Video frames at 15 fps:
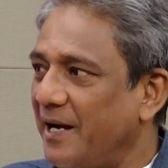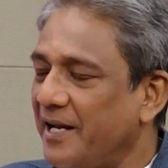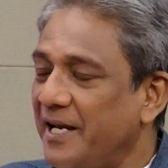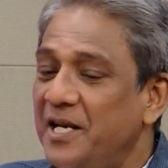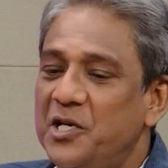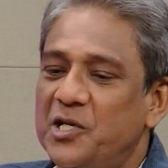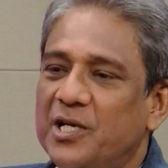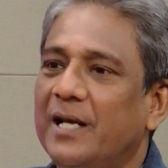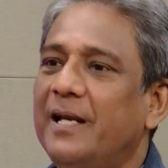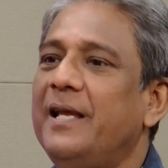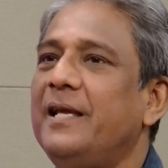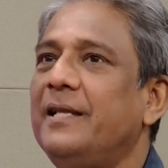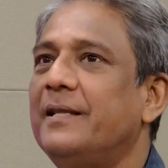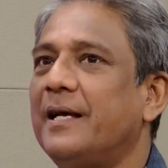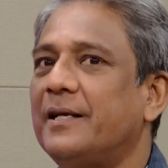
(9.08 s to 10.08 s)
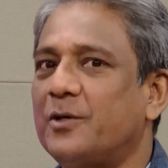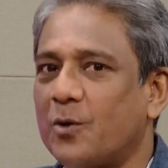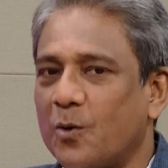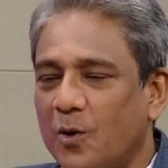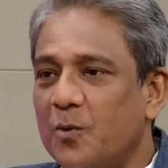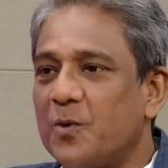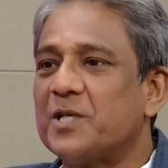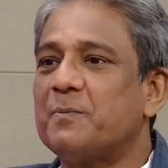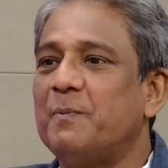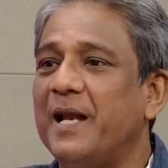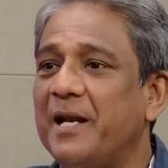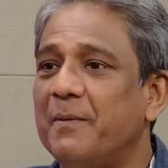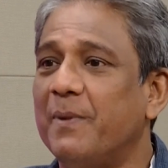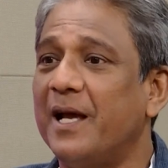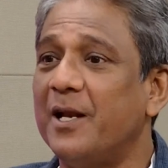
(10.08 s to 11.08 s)
initially that role was
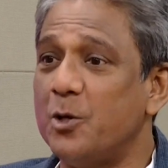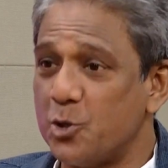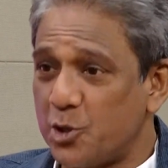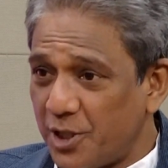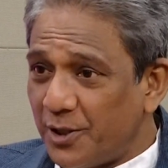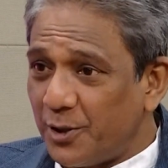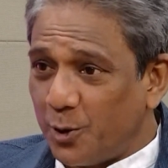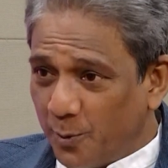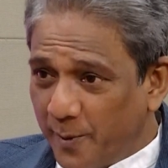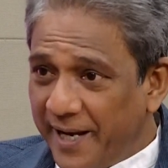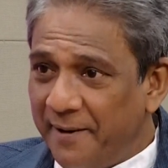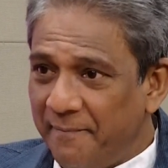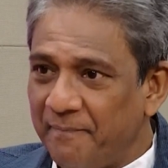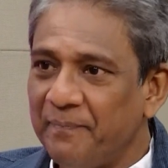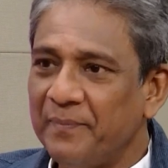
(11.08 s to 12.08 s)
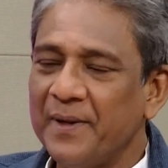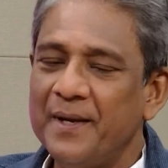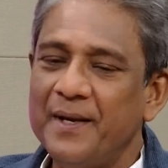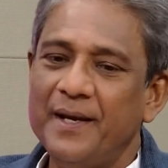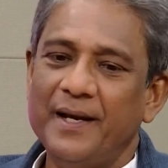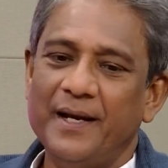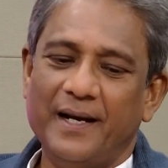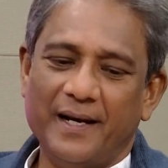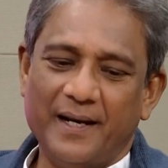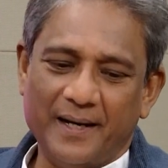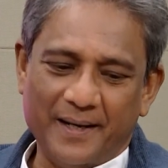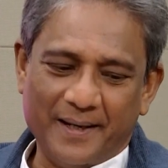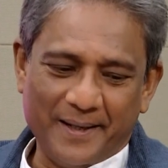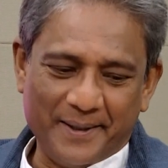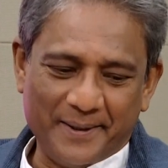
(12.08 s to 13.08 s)
played by Lucian Dubé.
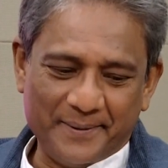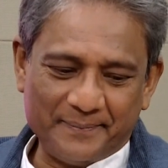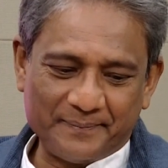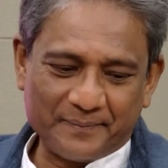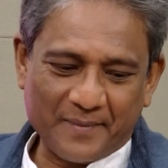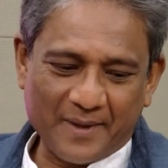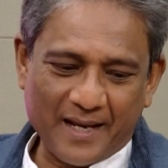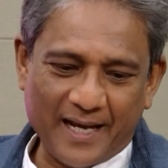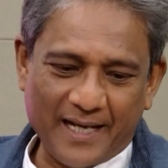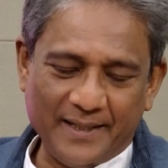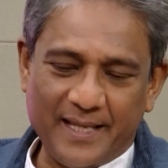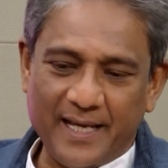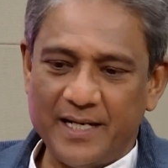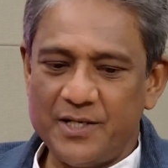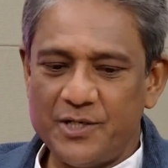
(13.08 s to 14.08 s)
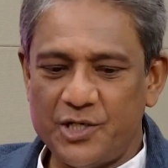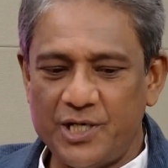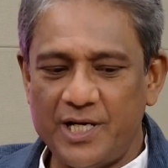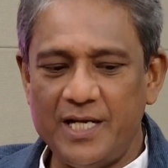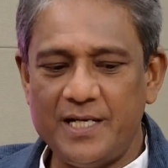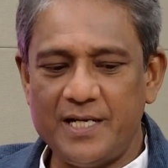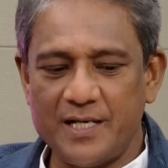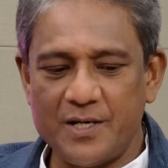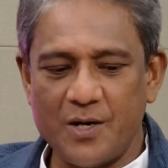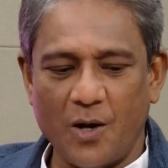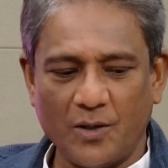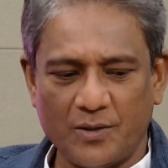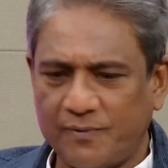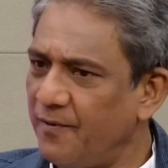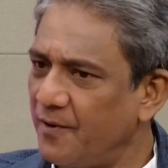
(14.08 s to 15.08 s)
And then she did
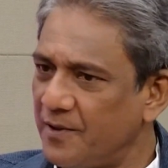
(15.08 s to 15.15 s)
not,